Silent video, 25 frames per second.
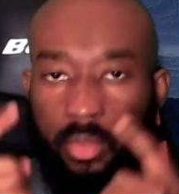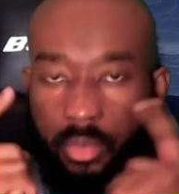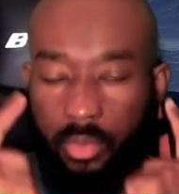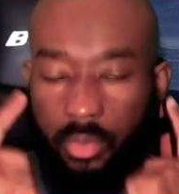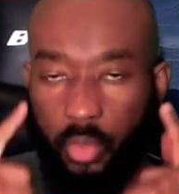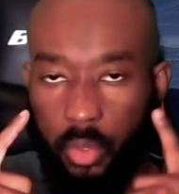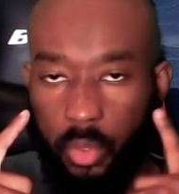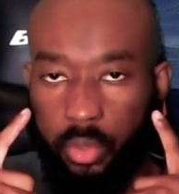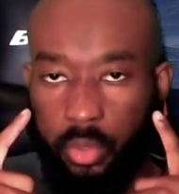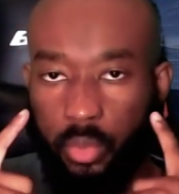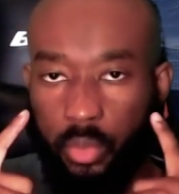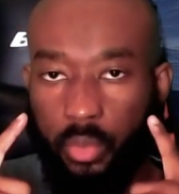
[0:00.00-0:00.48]

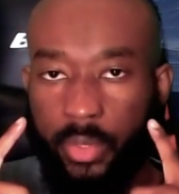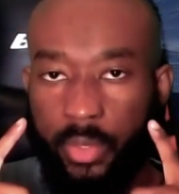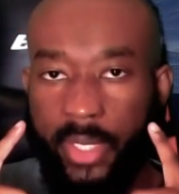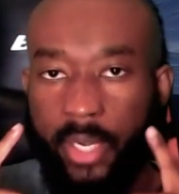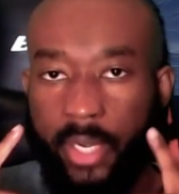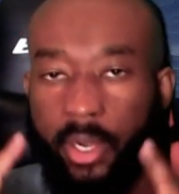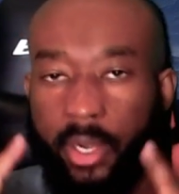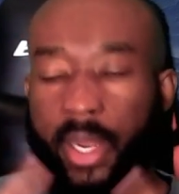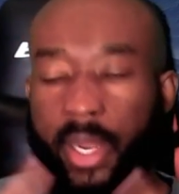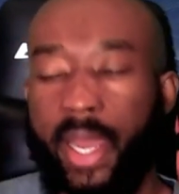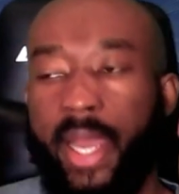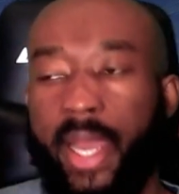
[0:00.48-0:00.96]
through
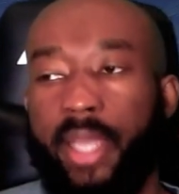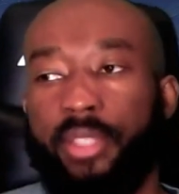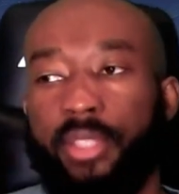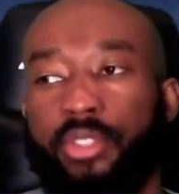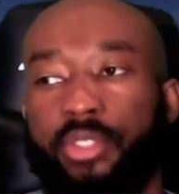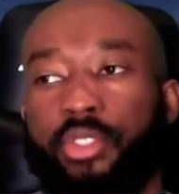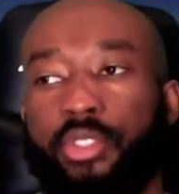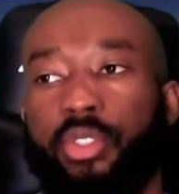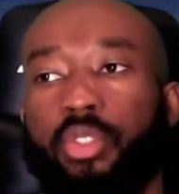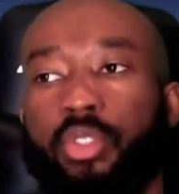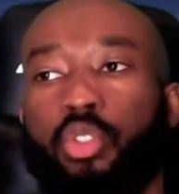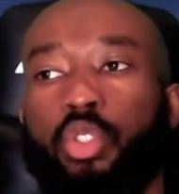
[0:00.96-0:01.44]
their
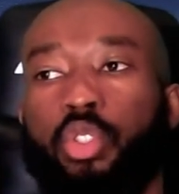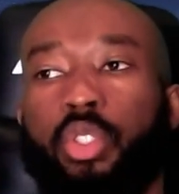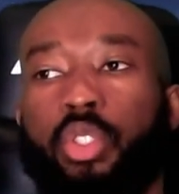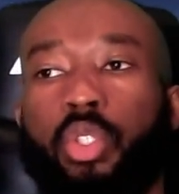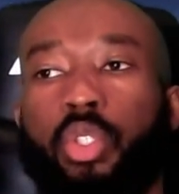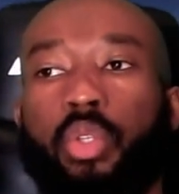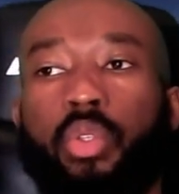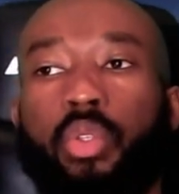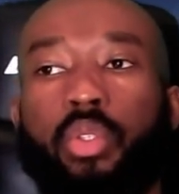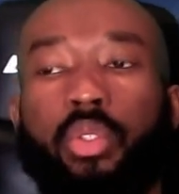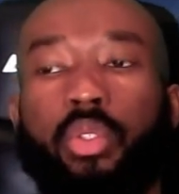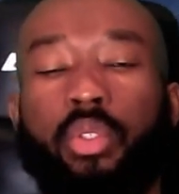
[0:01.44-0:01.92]
eyes.
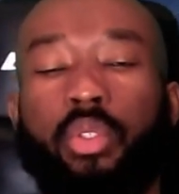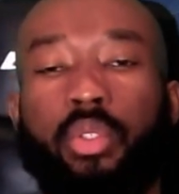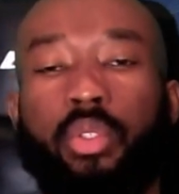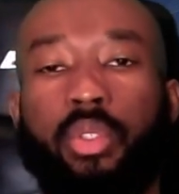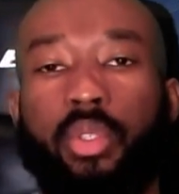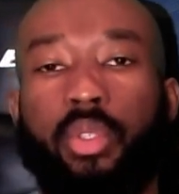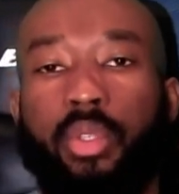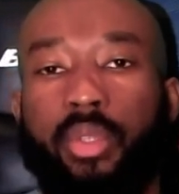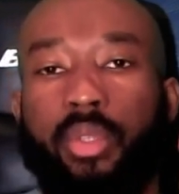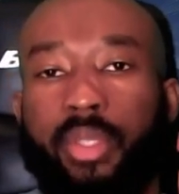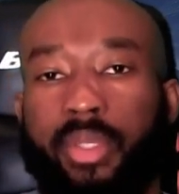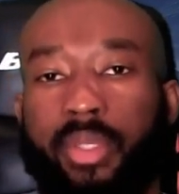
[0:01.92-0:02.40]
So
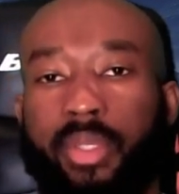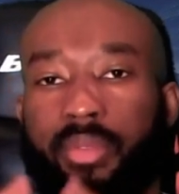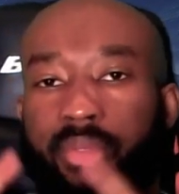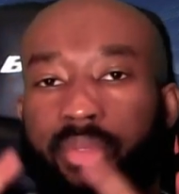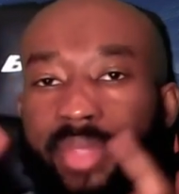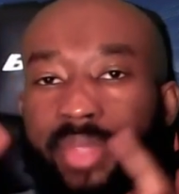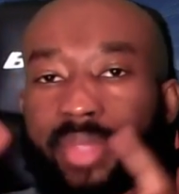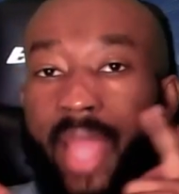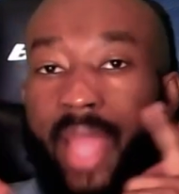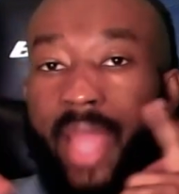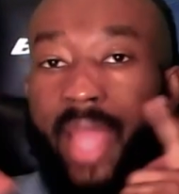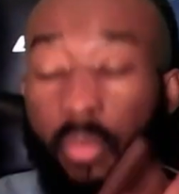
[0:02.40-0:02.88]

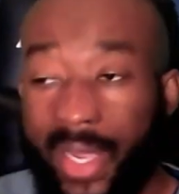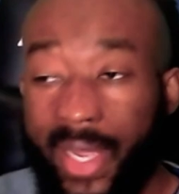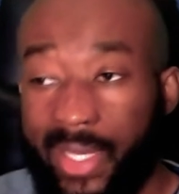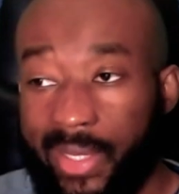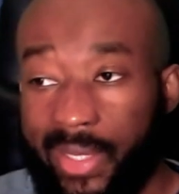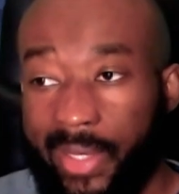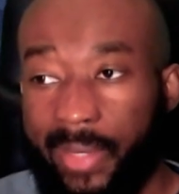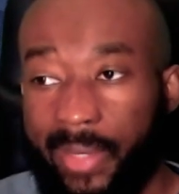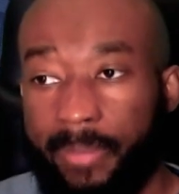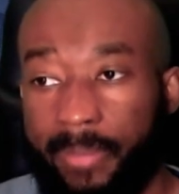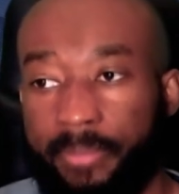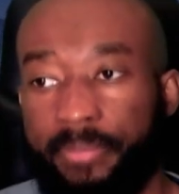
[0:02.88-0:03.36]

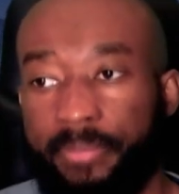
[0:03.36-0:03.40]
directly,